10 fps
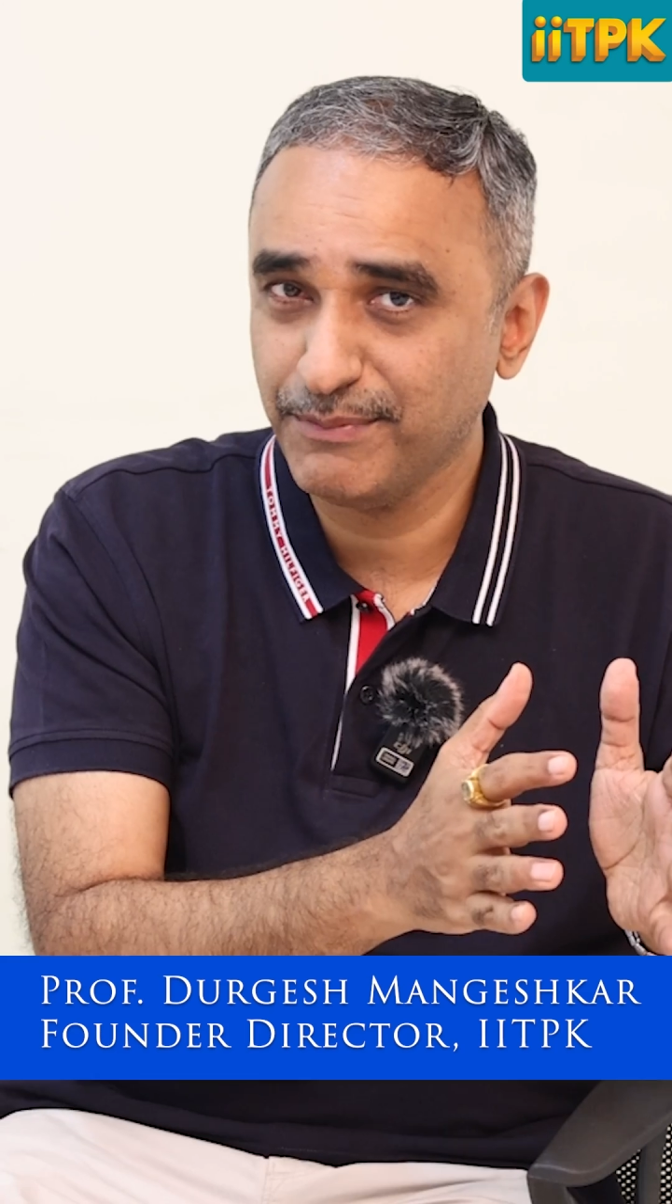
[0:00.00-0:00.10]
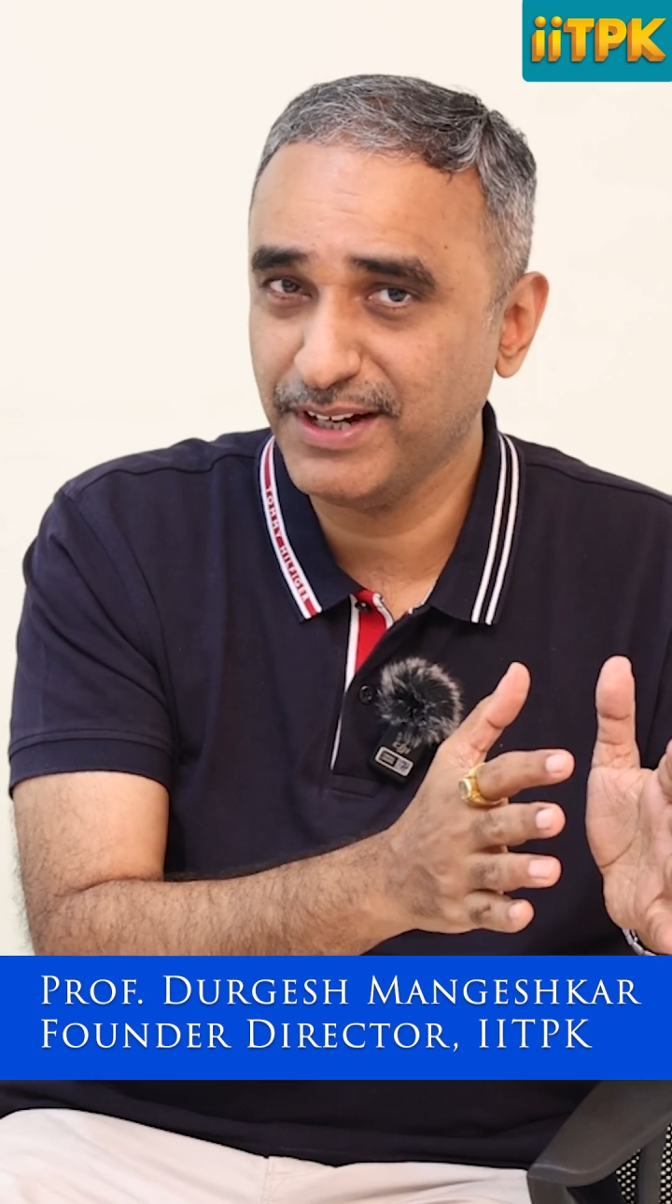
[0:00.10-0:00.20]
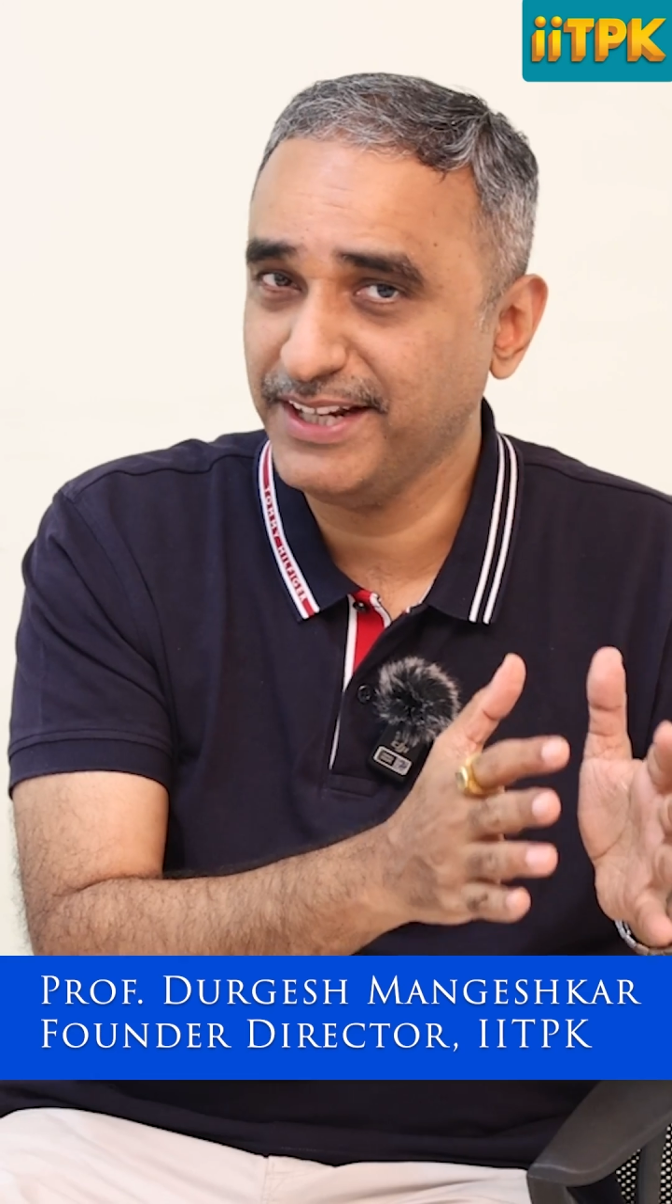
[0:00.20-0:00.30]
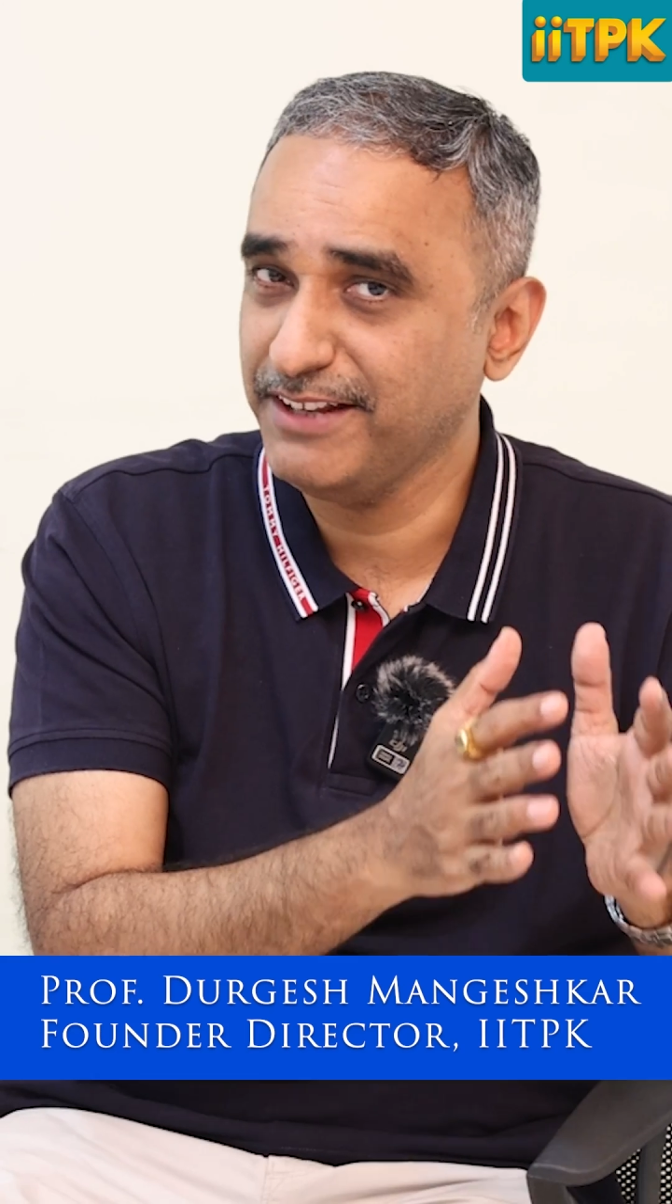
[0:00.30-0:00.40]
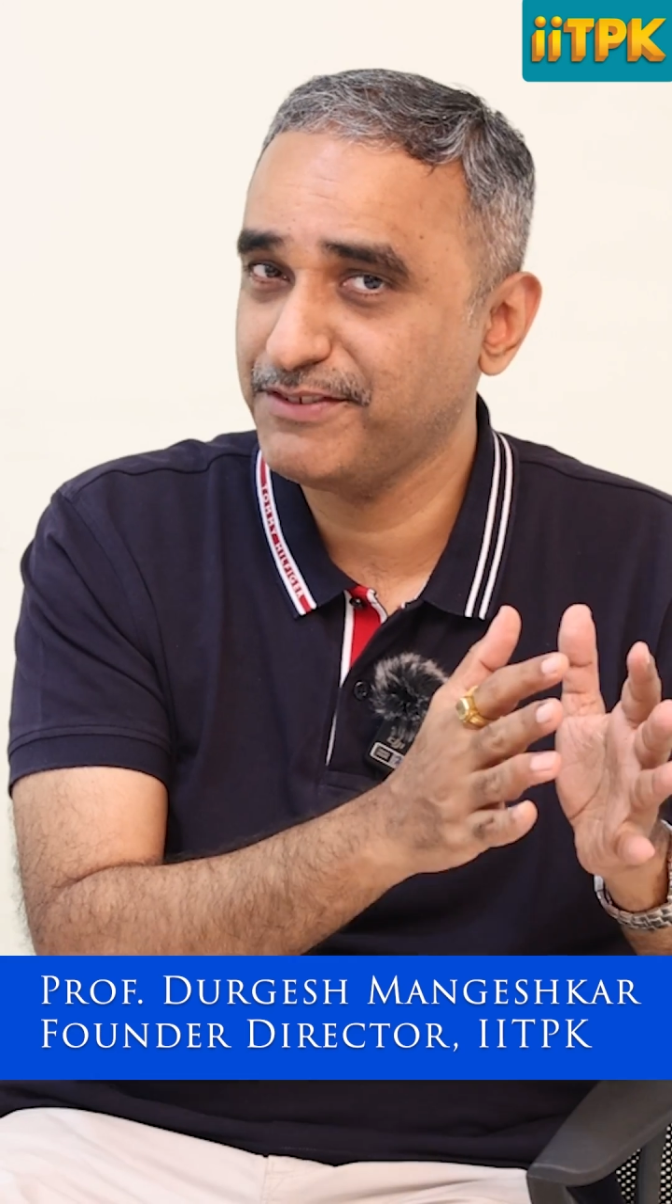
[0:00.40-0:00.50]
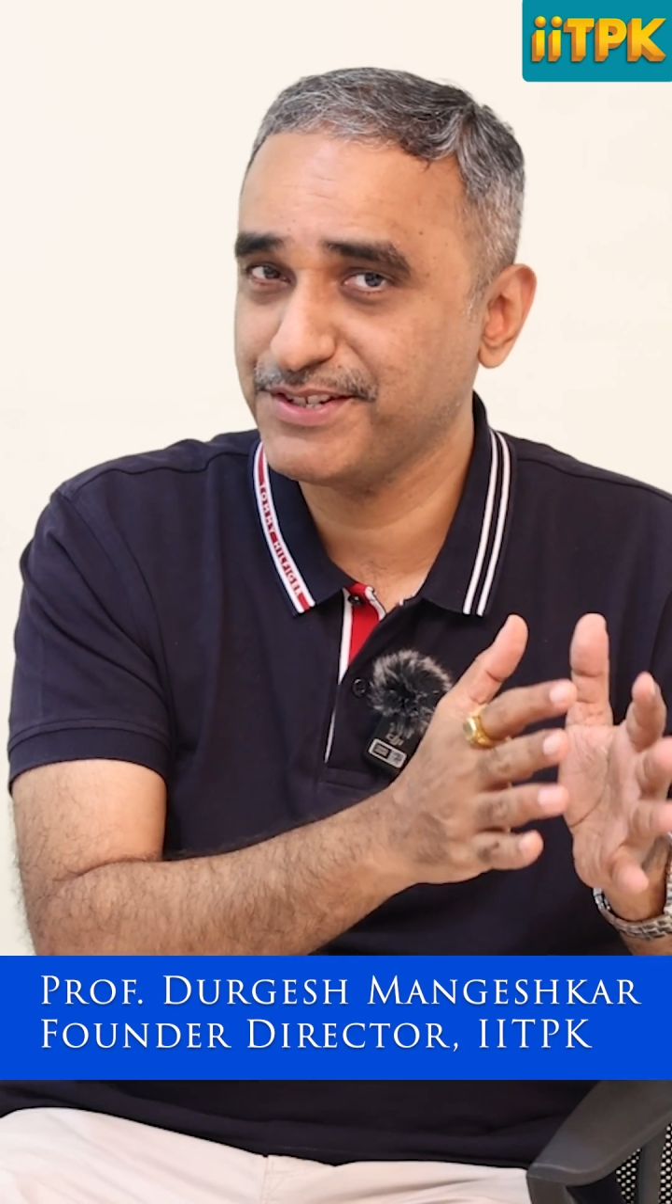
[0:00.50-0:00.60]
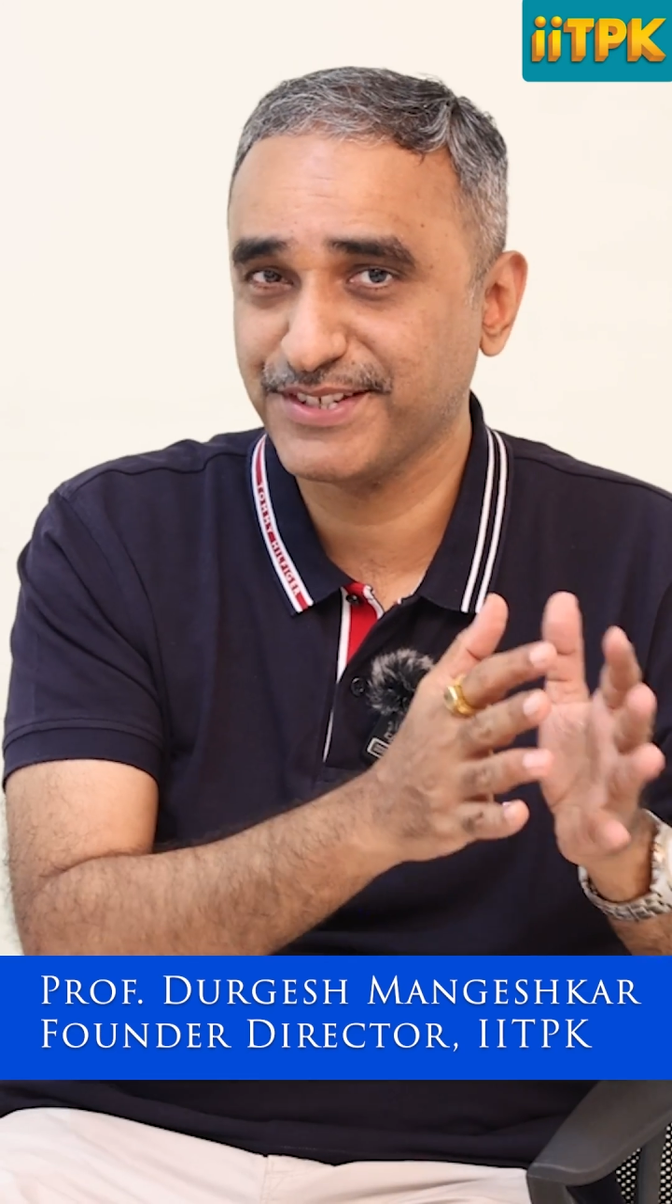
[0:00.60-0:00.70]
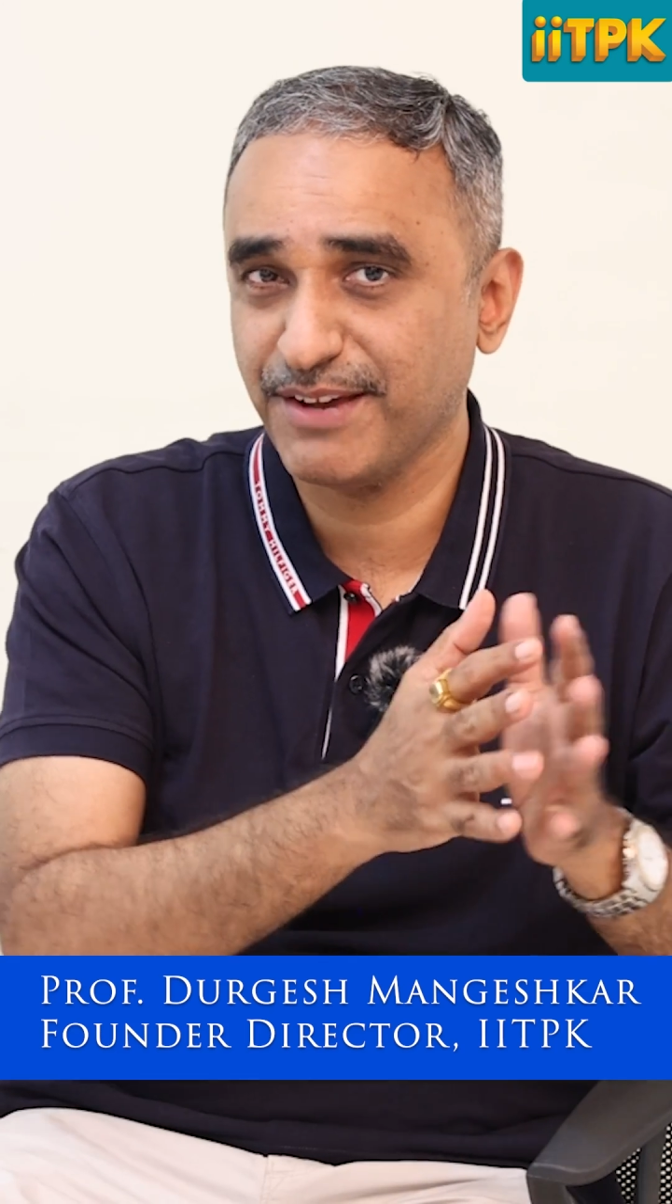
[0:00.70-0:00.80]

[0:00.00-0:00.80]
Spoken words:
ability in physics,